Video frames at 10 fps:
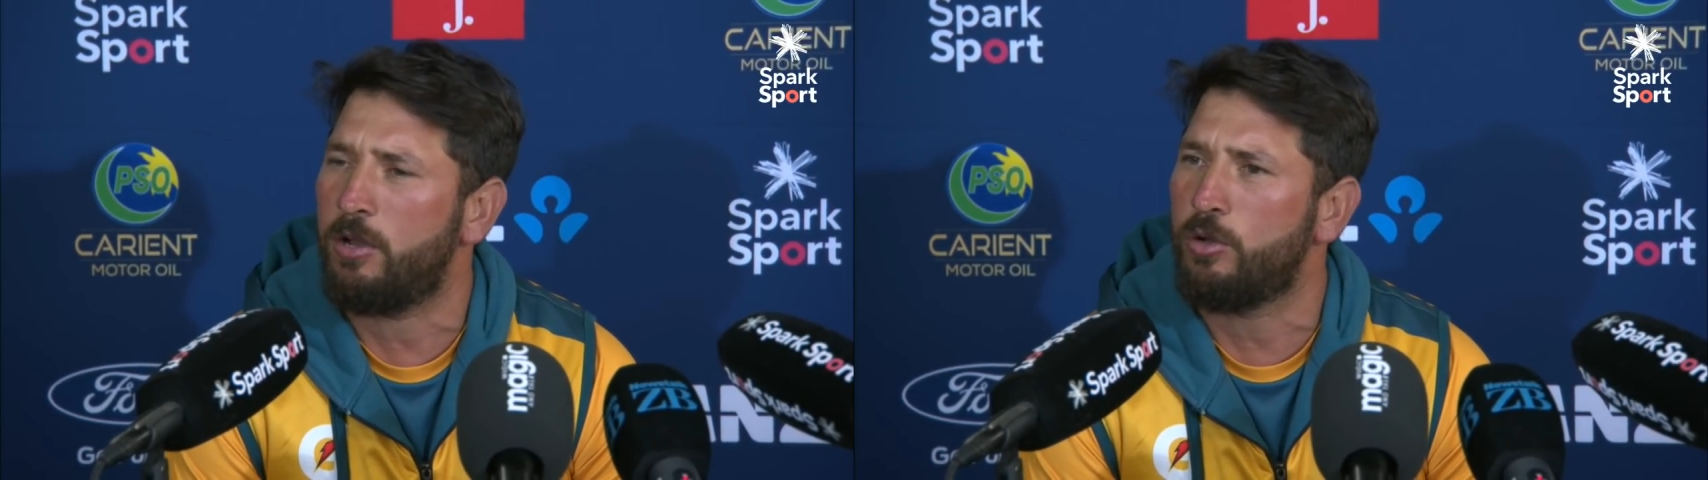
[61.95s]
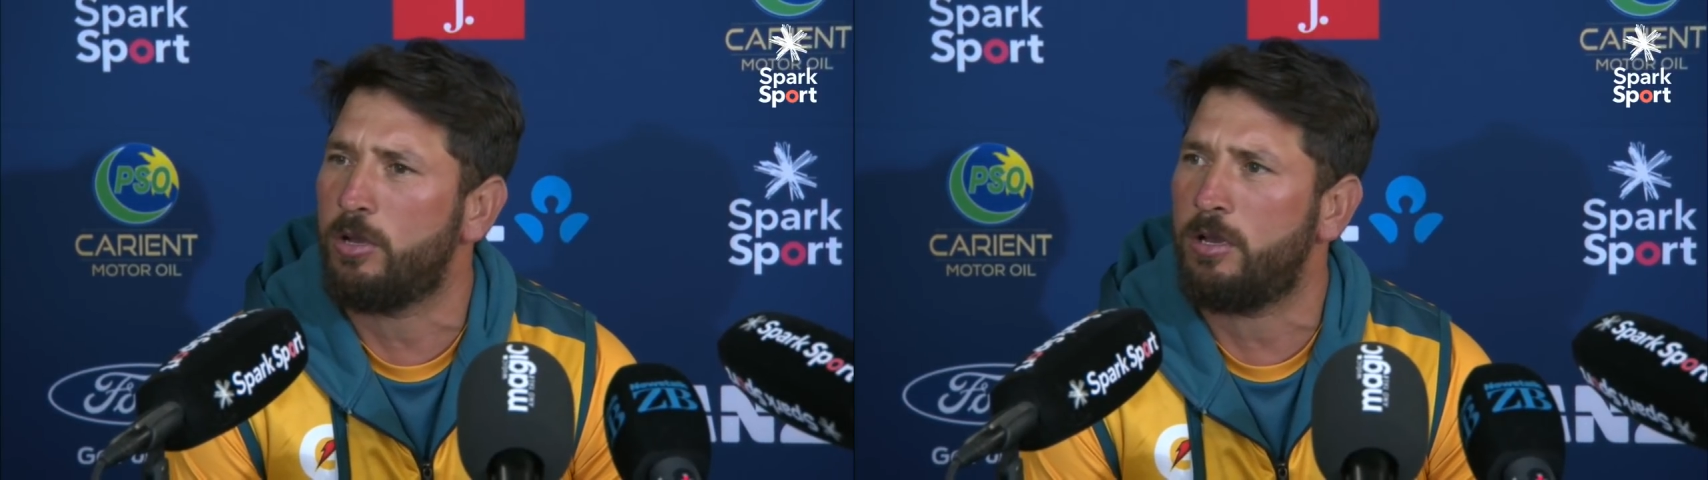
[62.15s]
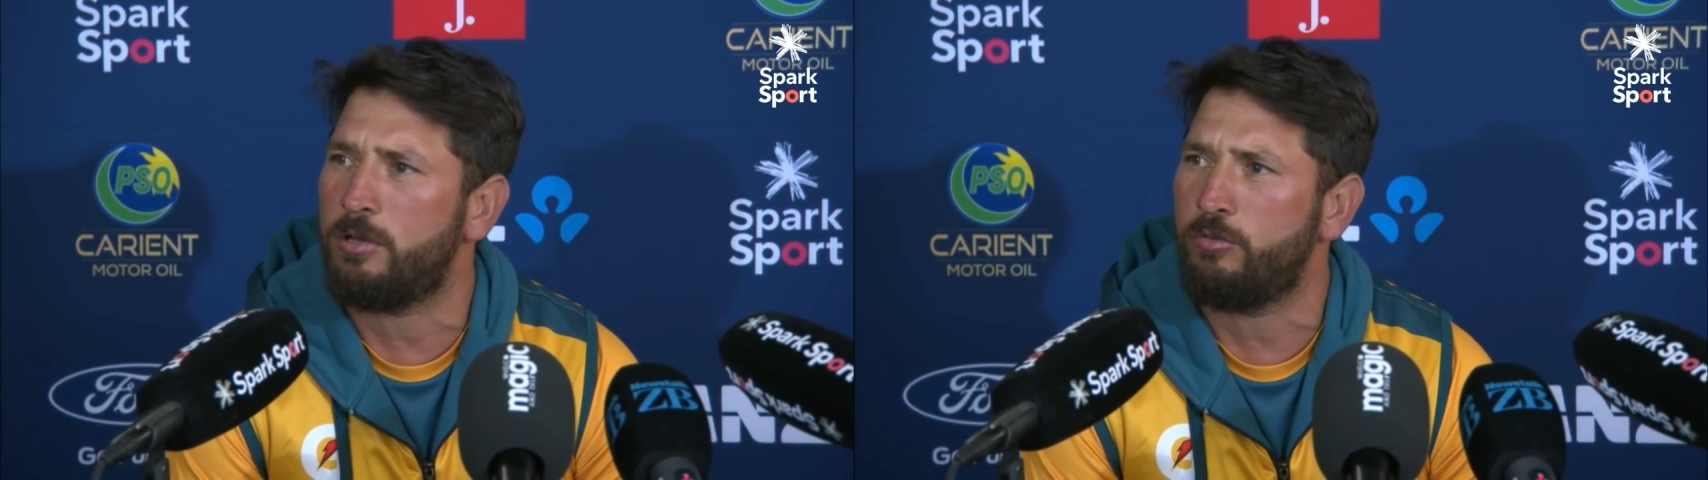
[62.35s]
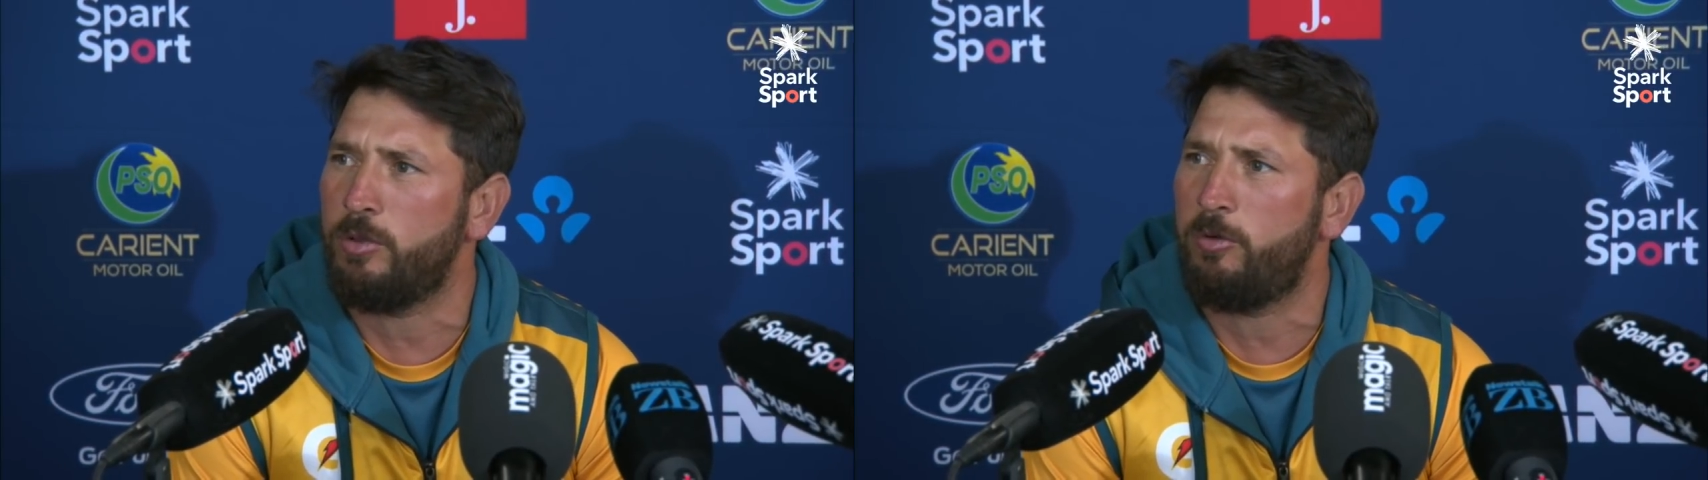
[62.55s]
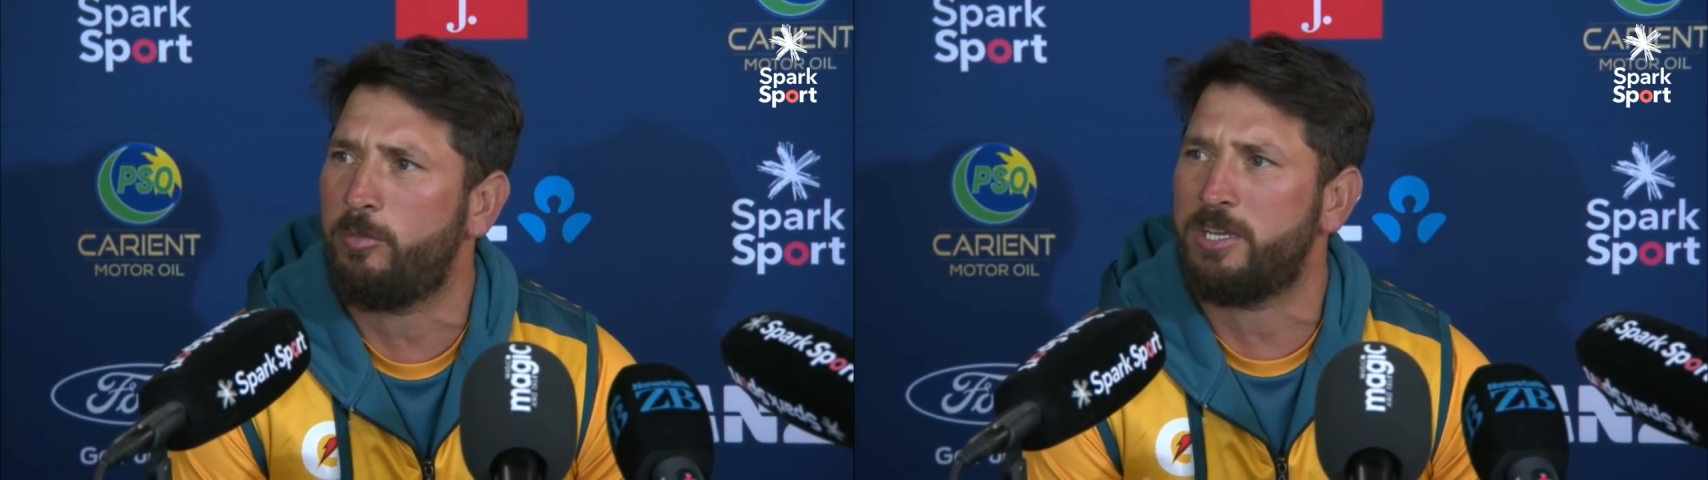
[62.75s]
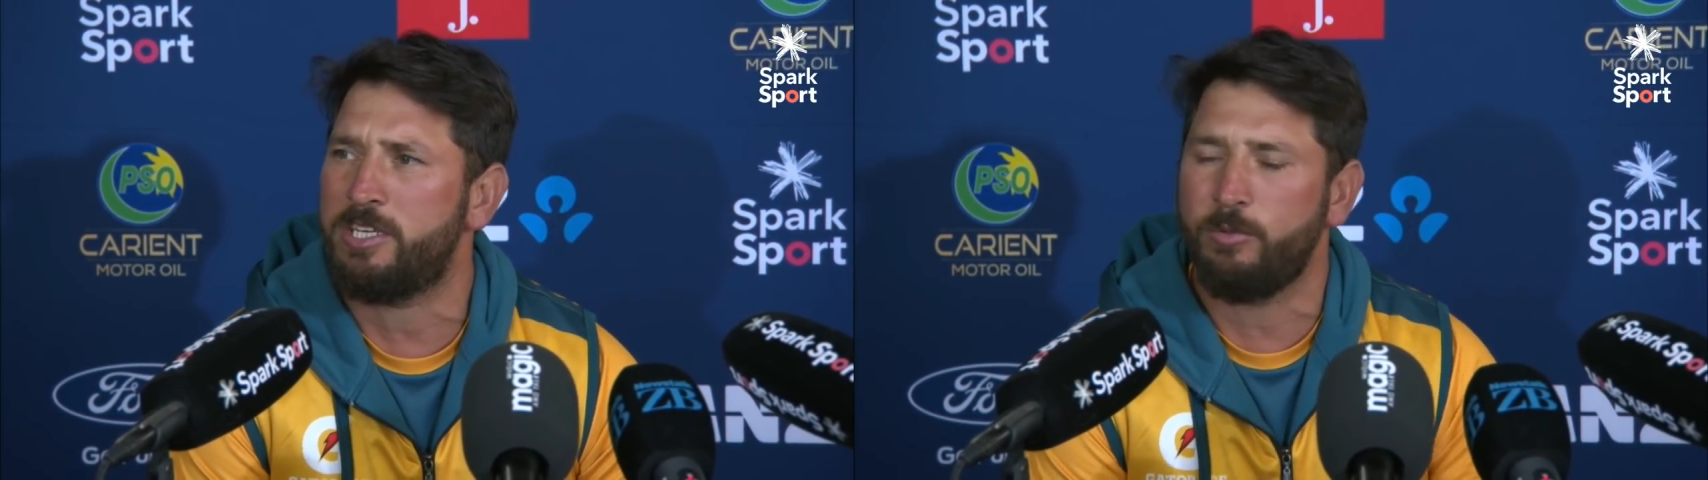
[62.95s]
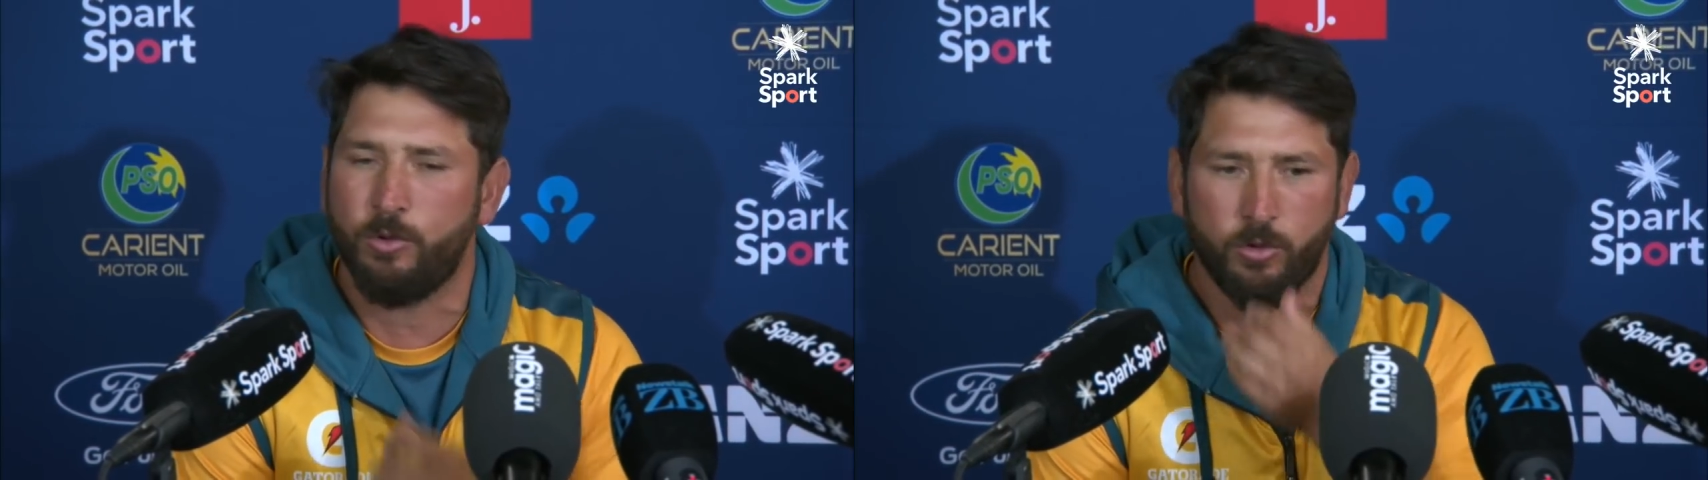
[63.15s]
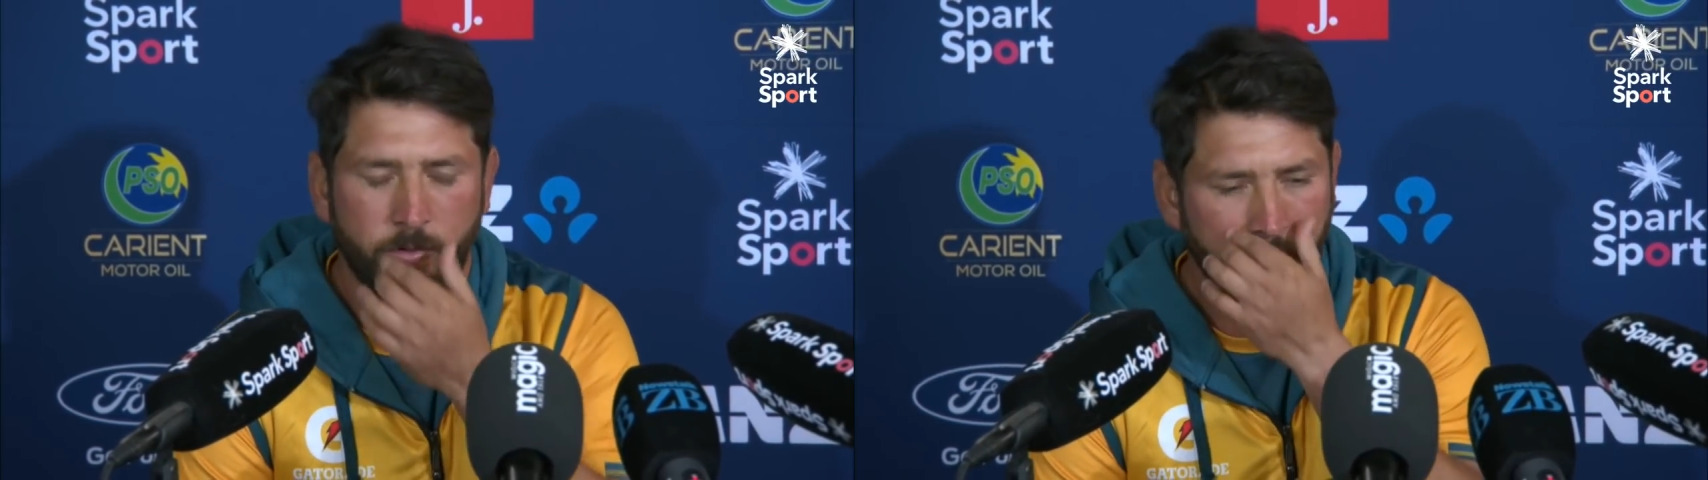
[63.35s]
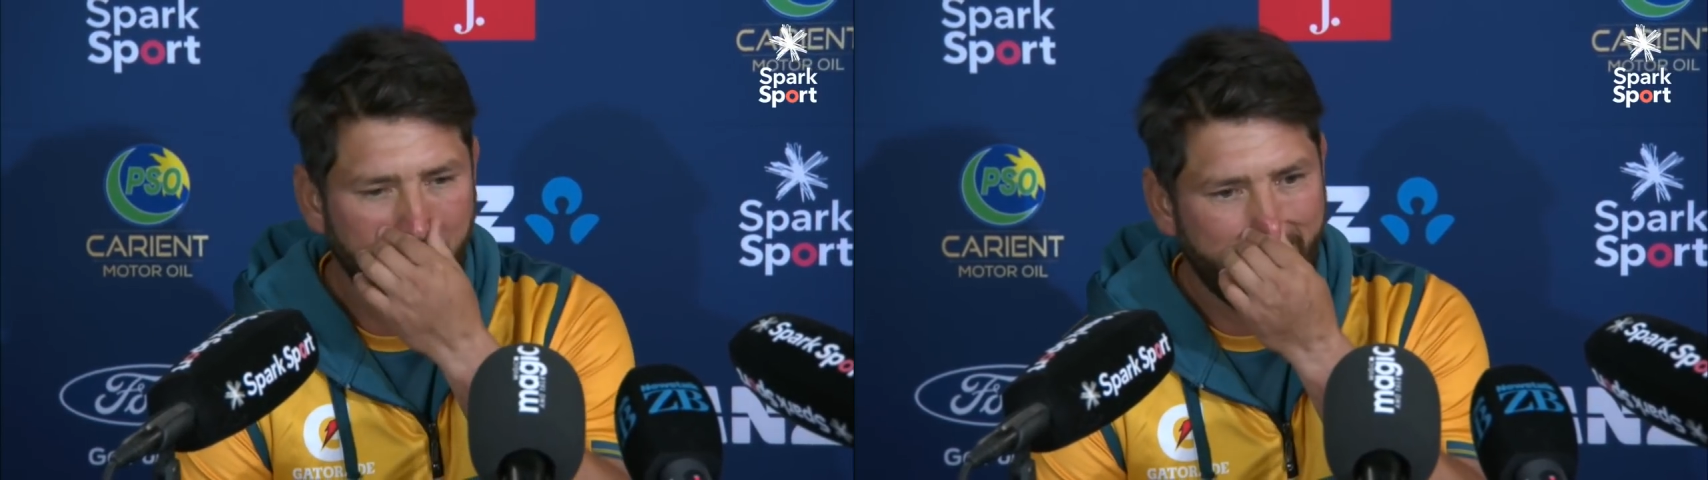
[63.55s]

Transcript: uh, uh, doing for my team good,